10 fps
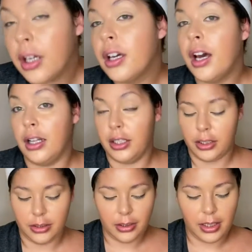
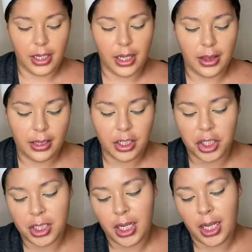color in the
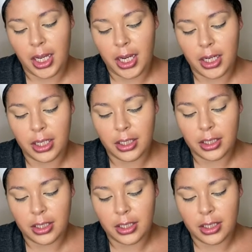shade